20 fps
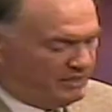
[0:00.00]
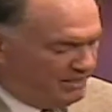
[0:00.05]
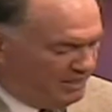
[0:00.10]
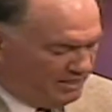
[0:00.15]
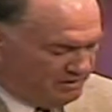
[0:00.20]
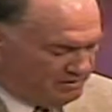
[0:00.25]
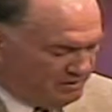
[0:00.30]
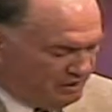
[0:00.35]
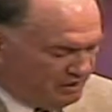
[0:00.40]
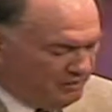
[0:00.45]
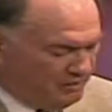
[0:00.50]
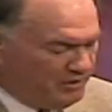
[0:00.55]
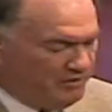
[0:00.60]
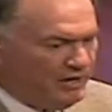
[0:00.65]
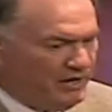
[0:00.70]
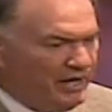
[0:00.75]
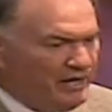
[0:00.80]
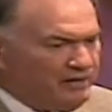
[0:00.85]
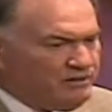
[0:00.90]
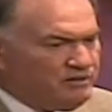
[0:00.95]
He has no
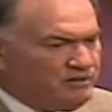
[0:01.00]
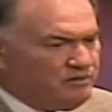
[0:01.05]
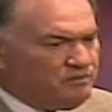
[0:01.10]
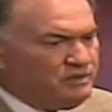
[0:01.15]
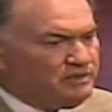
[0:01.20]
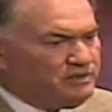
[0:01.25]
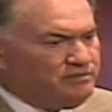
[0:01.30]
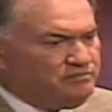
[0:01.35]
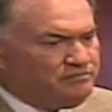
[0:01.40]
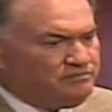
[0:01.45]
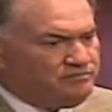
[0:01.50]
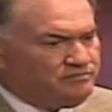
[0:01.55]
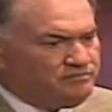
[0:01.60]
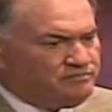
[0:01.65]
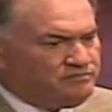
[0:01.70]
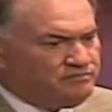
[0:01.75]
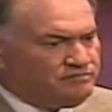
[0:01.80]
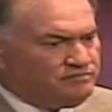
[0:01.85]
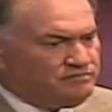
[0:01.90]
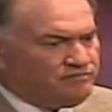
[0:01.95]
interaction with them.
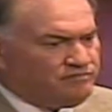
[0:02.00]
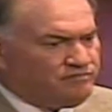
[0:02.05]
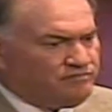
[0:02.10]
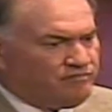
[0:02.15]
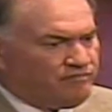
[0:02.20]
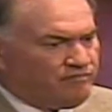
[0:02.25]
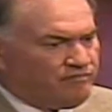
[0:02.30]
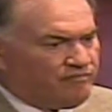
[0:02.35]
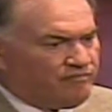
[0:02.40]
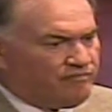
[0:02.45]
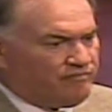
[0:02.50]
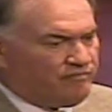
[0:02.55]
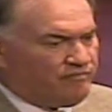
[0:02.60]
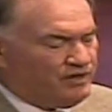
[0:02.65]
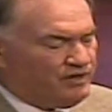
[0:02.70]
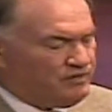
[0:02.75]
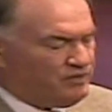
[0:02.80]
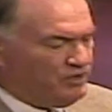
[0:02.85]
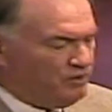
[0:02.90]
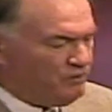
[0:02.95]

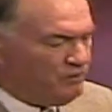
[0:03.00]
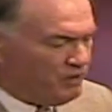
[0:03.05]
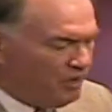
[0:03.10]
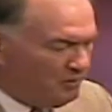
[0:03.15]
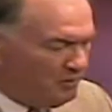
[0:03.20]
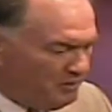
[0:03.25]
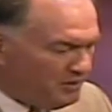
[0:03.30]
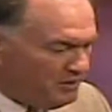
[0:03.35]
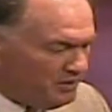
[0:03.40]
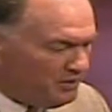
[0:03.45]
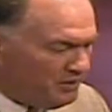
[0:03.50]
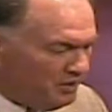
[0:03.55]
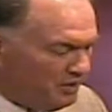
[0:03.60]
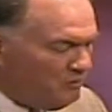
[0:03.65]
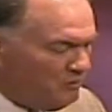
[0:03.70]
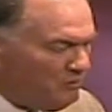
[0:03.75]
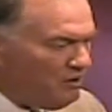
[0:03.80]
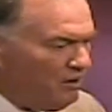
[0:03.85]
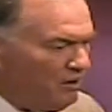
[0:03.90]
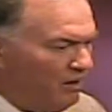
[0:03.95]
There's no coming to
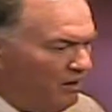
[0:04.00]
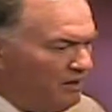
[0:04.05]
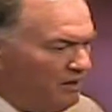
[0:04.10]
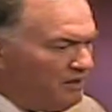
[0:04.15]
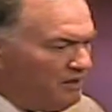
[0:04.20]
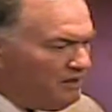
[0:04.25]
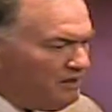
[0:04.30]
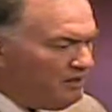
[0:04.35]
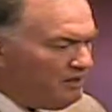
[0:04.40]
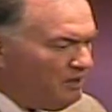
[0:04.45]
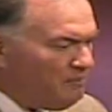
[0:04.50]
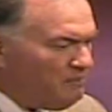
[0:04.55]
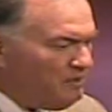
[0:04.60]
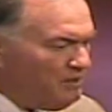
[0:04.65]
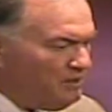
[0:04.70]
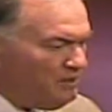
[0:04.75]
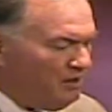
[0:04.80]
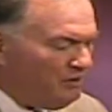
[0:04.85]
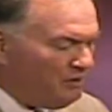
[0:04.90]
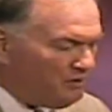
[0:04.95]
know God and coming
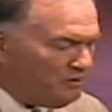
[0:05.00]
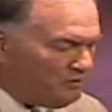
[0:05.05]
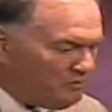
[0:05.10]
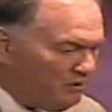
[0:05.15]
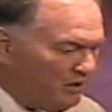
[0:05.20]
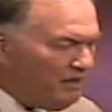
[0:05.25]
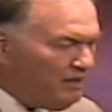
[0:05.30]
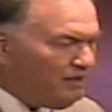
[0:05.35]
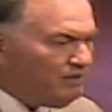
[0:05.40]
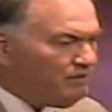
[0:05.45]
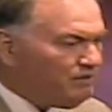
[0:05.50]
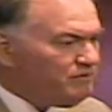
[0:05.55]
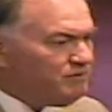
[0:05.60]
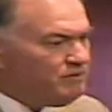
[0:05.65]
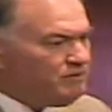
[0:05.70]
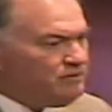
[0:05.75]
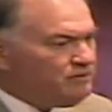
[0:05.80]
to know His ways.